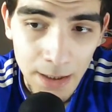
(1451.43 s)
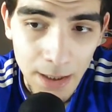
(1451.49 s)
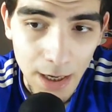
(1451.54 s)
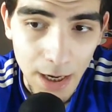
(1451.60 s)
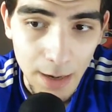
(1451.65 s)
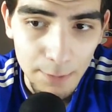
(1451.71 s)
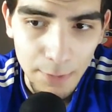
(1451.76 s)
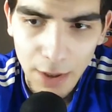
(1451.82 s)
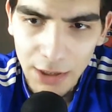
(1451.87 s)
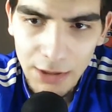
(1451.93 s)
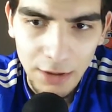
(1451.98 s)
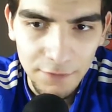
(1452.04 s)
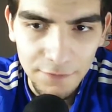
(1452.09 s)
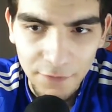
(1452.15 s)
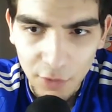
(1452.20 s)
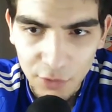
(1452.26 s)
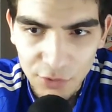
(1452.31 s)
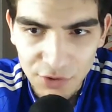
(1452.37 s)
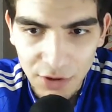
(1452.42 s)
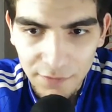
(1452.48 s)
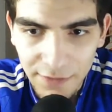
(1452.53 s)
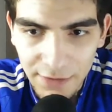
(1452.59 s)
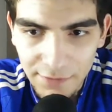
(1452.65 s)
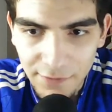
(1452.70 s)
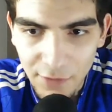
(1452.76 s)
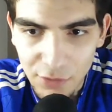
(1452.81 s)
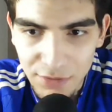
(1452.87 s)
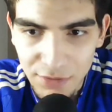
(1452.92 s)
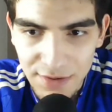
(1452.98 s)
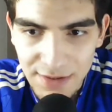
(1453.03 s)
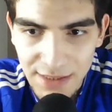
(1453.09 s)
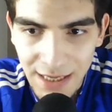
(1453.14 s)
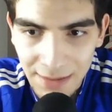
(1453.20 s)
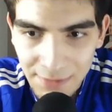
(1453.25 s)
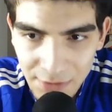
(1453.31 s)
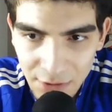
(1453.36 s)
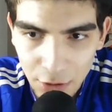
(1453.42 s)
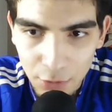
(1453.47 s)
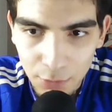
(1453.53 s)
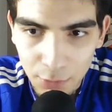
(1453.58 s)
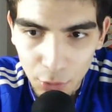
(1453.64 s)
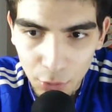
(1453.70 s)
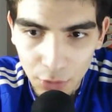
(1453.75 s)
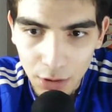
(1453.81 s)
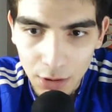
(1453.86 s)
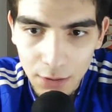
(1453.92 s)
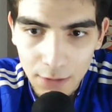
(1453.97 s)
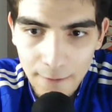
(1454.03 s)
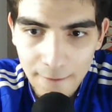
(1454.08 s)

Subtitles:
But I love Foden. I think Foden is an absolute baller.